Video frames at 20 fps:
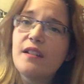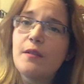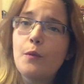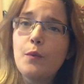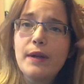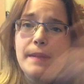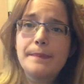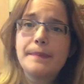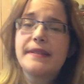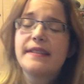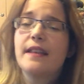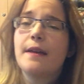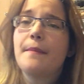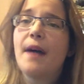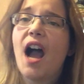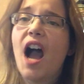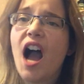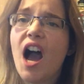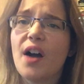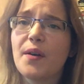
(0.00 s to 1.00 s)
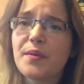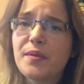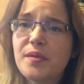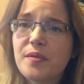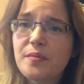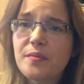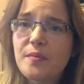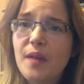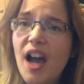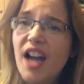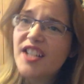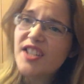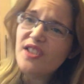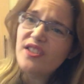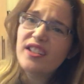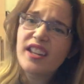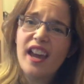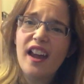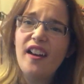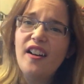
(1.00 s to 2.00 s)
whips them out? I
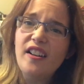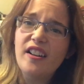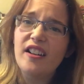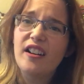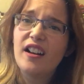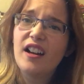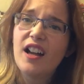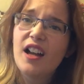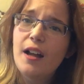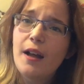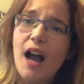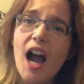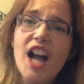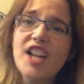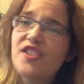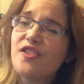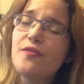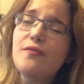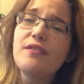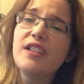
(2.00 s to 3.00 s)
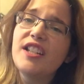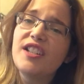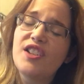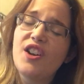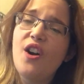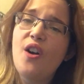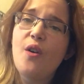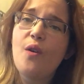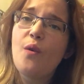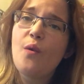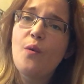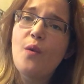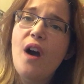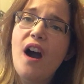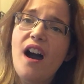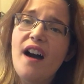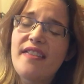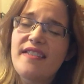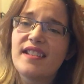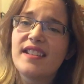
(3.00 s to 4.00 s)
don't care. I don't really know
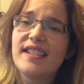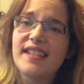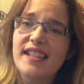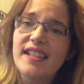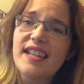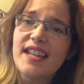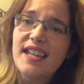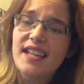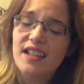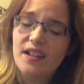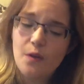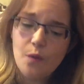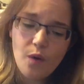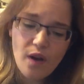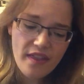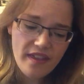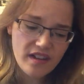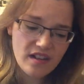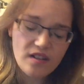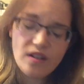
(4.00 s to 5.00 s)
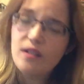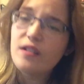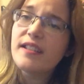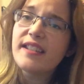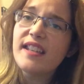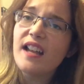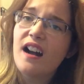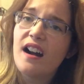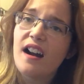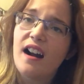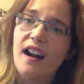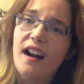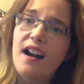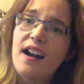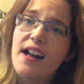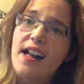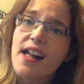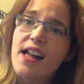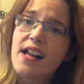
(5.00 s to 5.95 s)
what are they seeking, what the goals are.